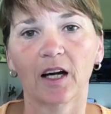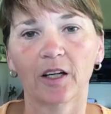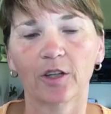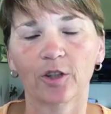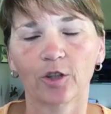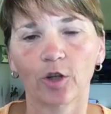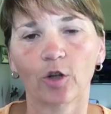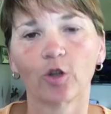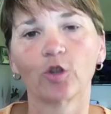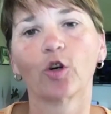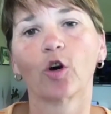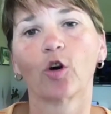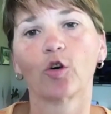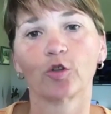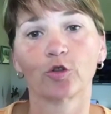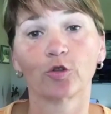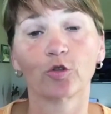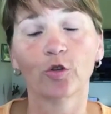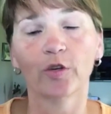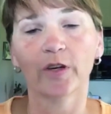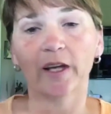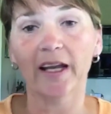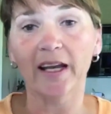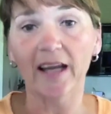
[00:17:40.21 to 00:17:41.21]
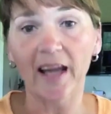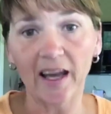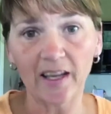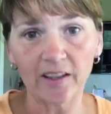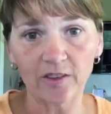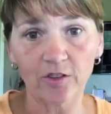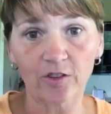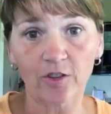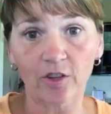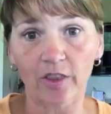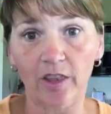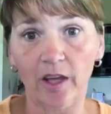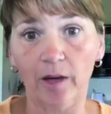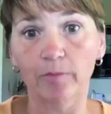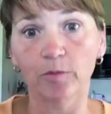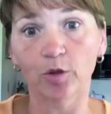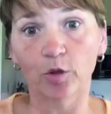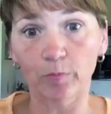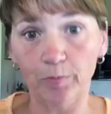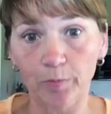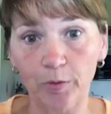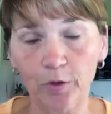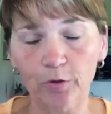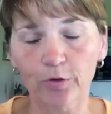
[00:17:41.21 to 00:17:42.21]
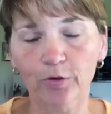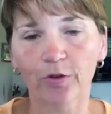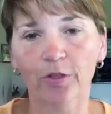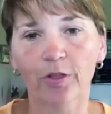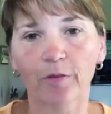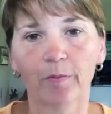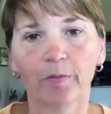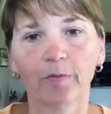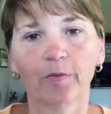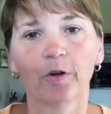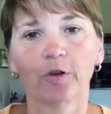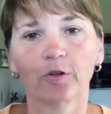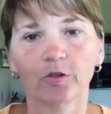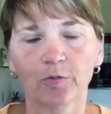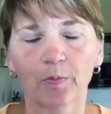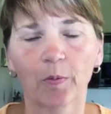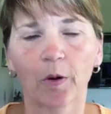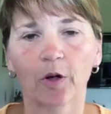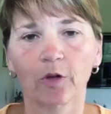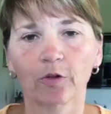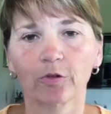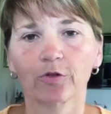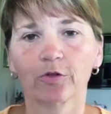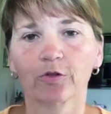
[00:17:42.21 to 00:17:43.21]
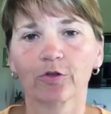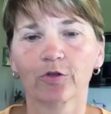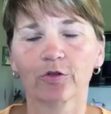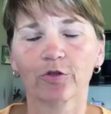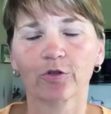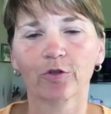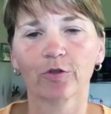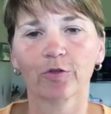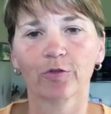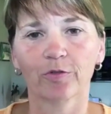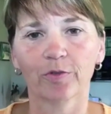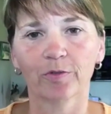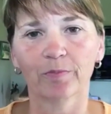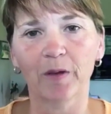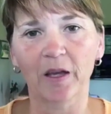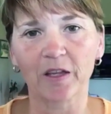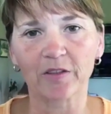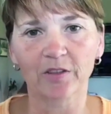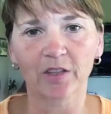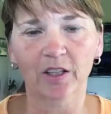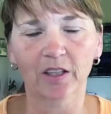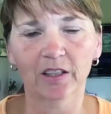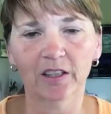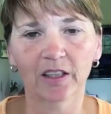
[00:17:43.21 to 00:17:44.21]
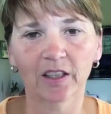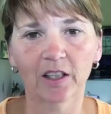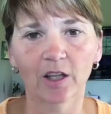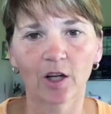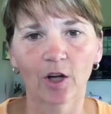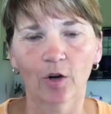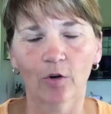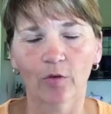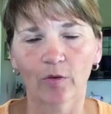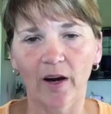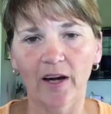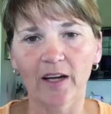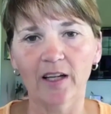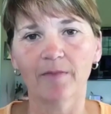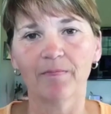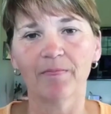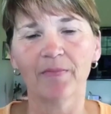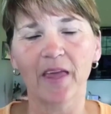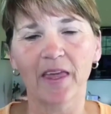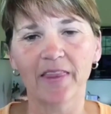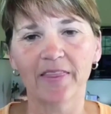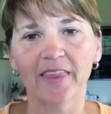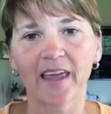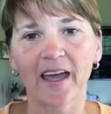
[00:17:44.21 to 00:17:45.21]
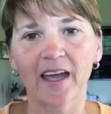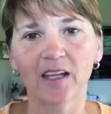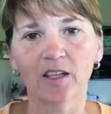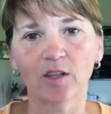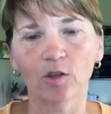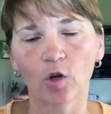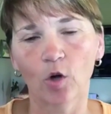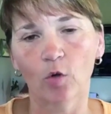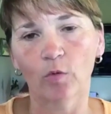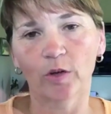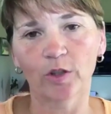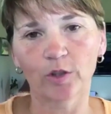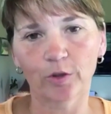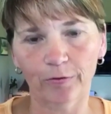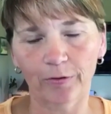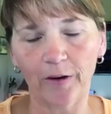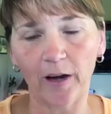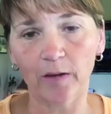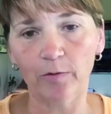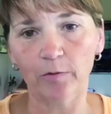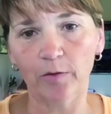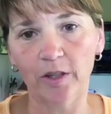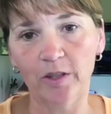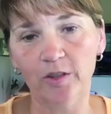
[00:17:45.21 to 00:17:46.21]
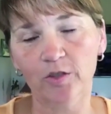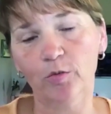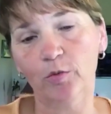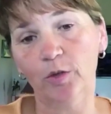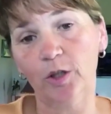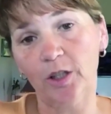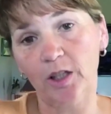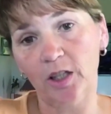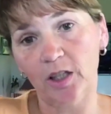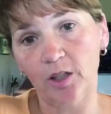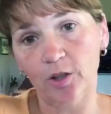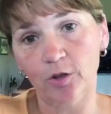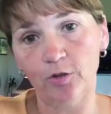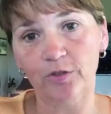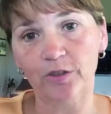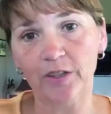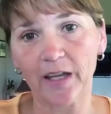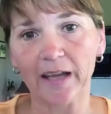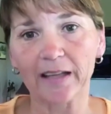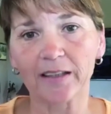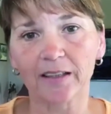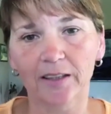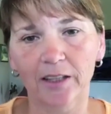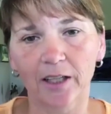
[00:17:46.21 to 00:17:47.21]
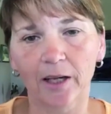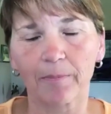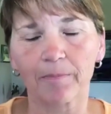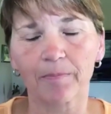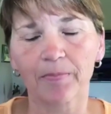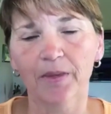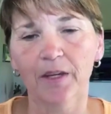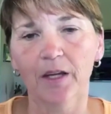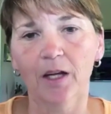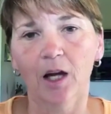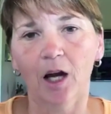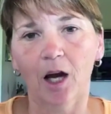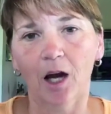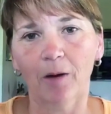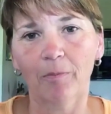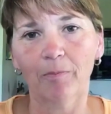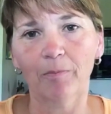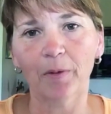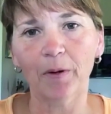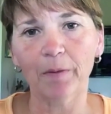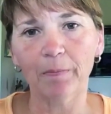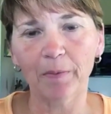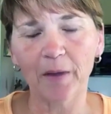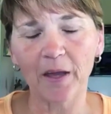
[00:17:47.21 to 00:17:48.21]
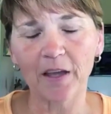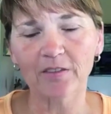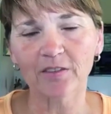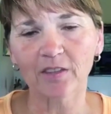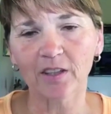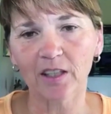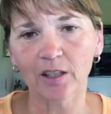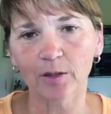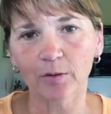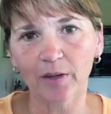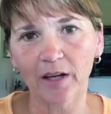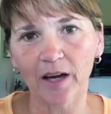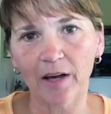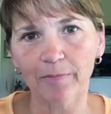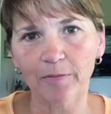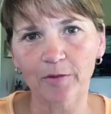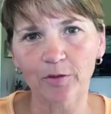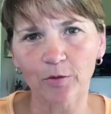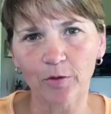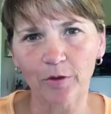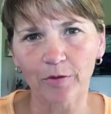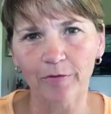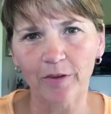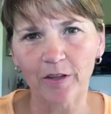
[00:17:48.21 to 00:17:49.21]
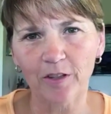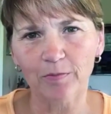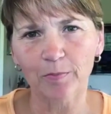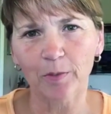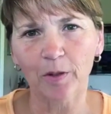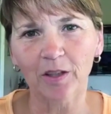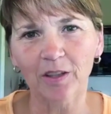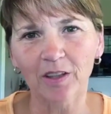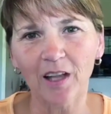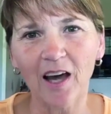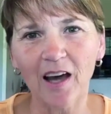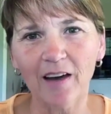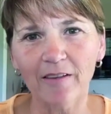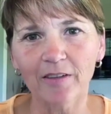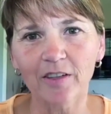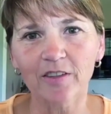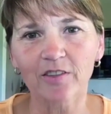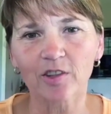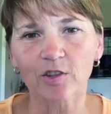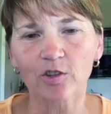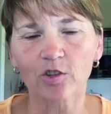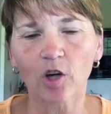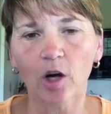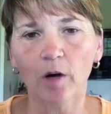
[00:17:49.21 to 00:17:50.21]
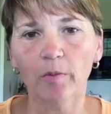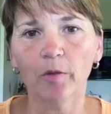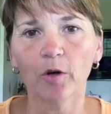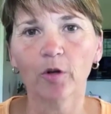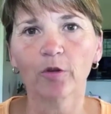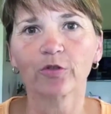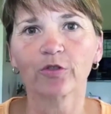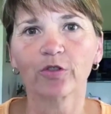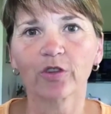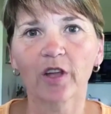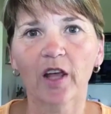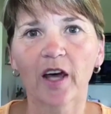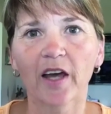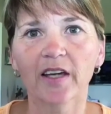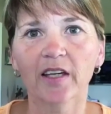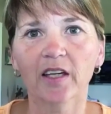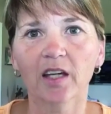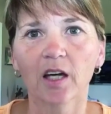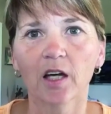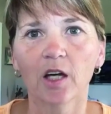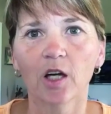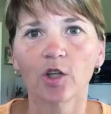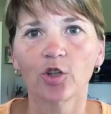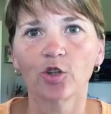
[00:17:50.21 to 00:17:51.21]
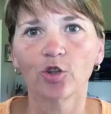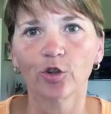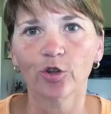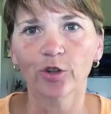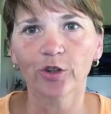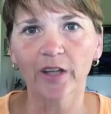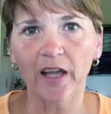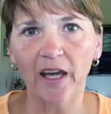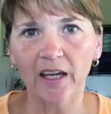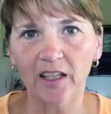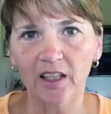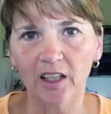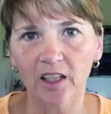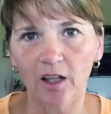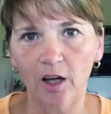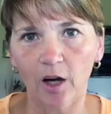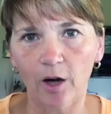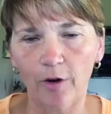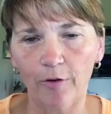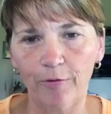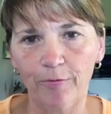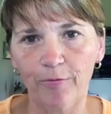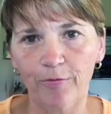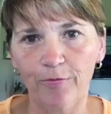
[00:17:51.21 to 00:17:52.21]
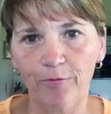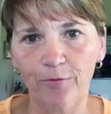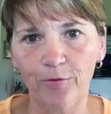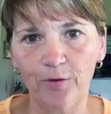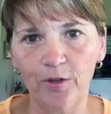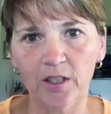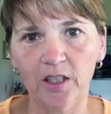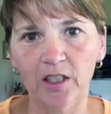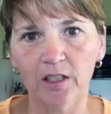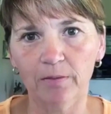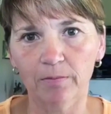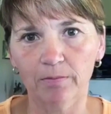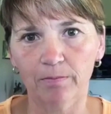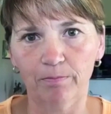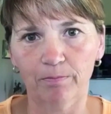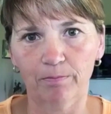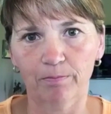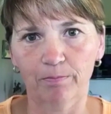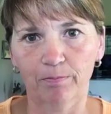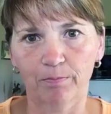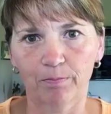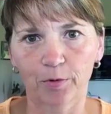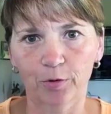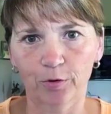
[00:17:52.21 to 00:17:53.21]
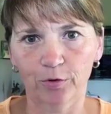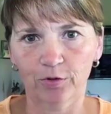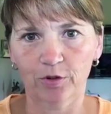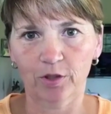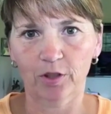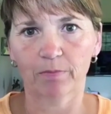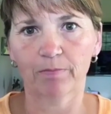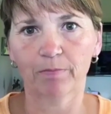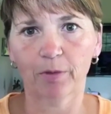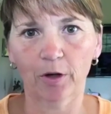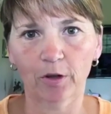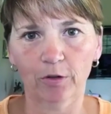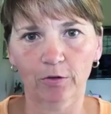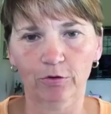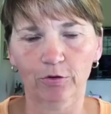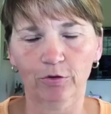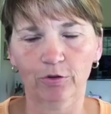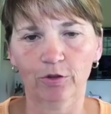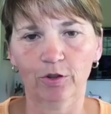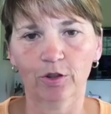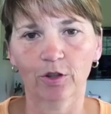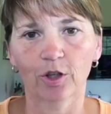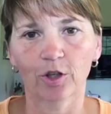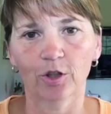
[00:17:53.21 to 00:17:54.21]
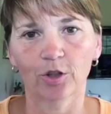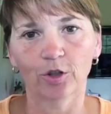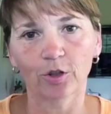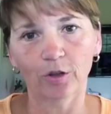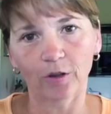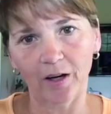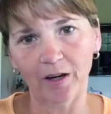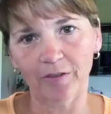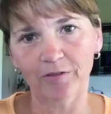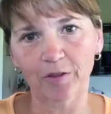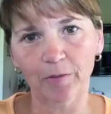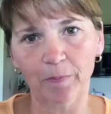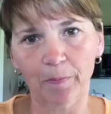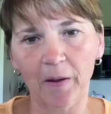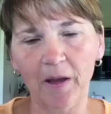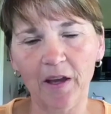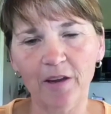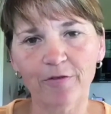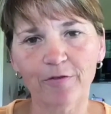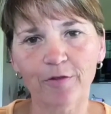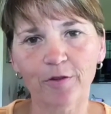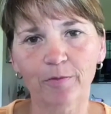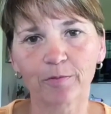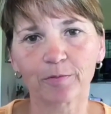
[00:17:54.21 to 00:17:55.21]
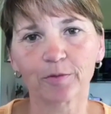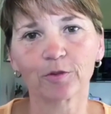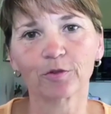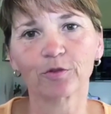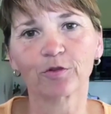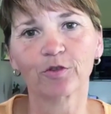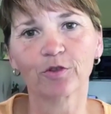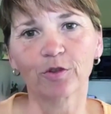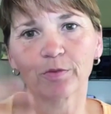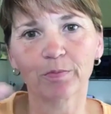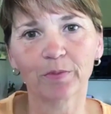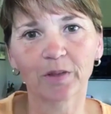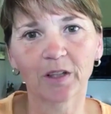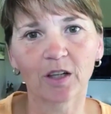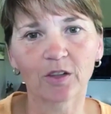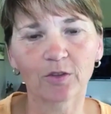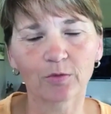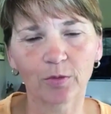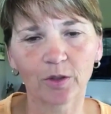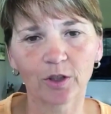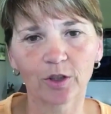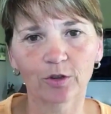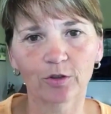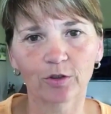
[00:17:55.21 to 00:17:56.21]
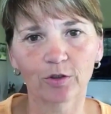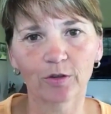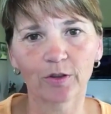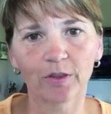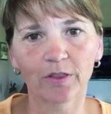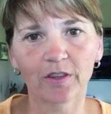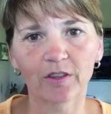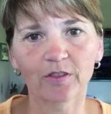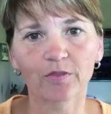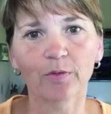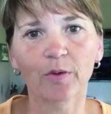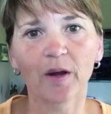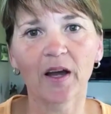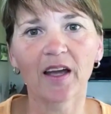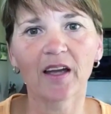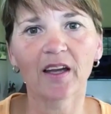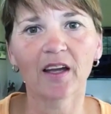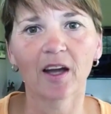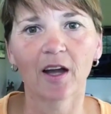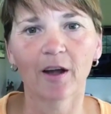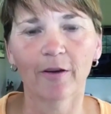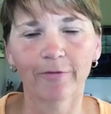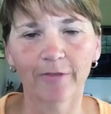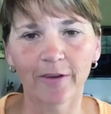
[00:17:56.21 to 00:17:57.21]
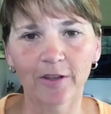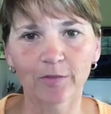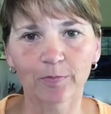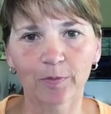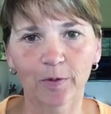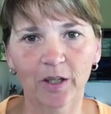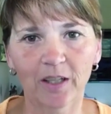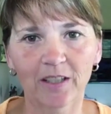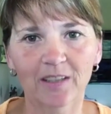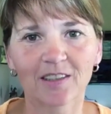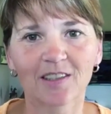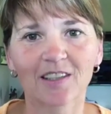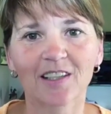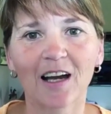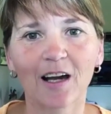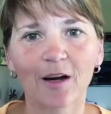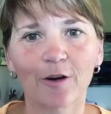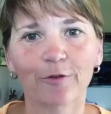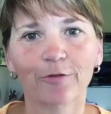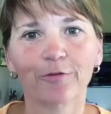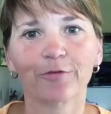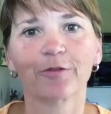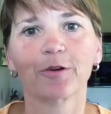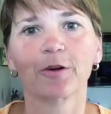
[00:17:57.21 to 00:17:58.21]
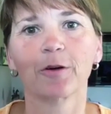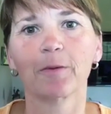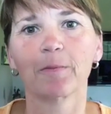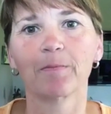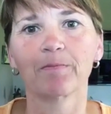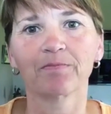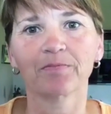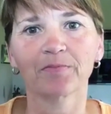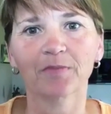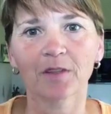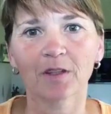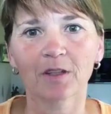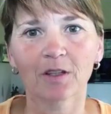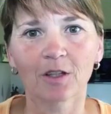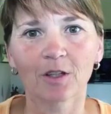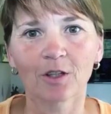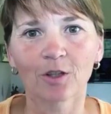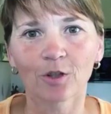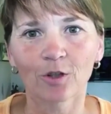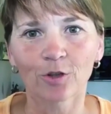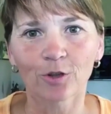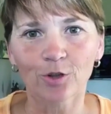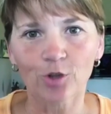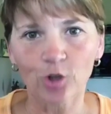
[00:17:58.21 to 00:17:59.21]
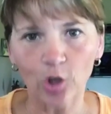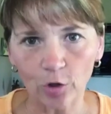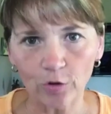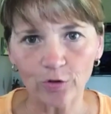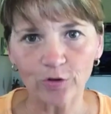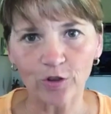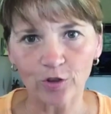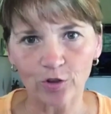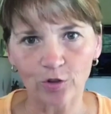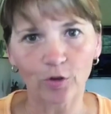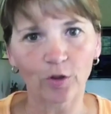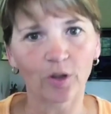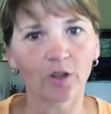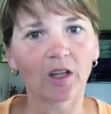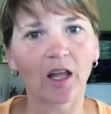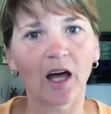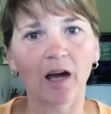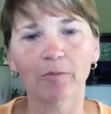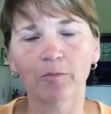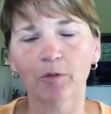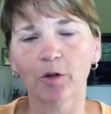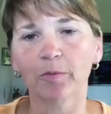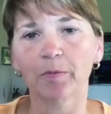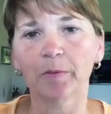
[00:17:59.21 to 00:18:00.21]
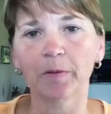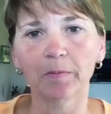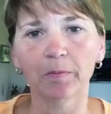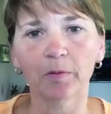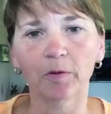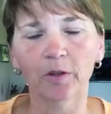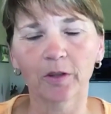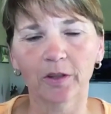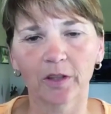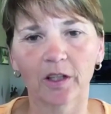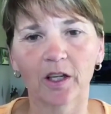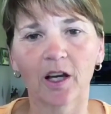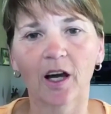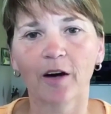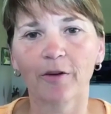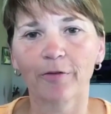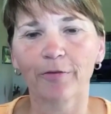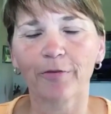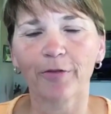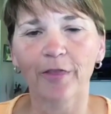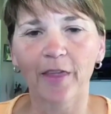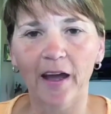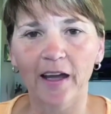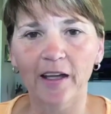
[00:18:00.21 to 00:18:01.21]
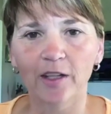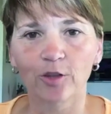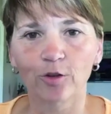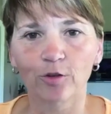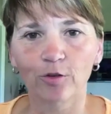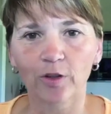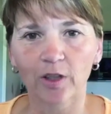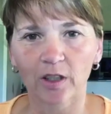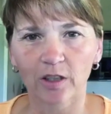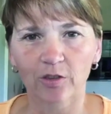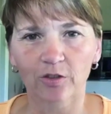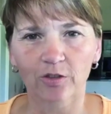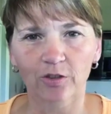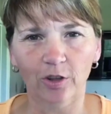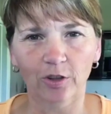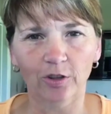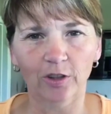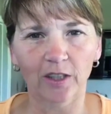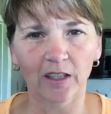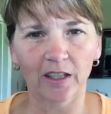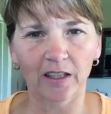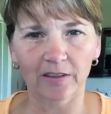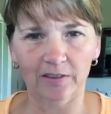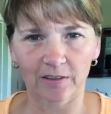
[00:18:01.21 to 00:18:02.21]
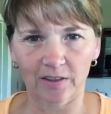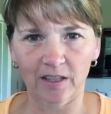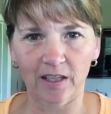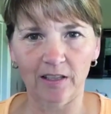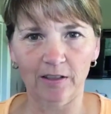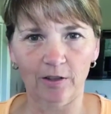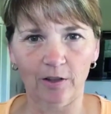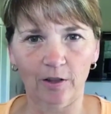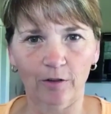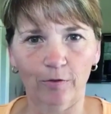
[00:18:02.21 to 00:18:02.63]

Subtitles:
you create ads to them, you boost those posts, basically, right? And then when you find one that's working, you scale it up. But basically what happens with Facebook Live is it's almost like you're getting a free boosted post. You don't have to pay for the boost, because when you do it this way, Facebook itself shows it to a lot more people enough that you can start to get a sense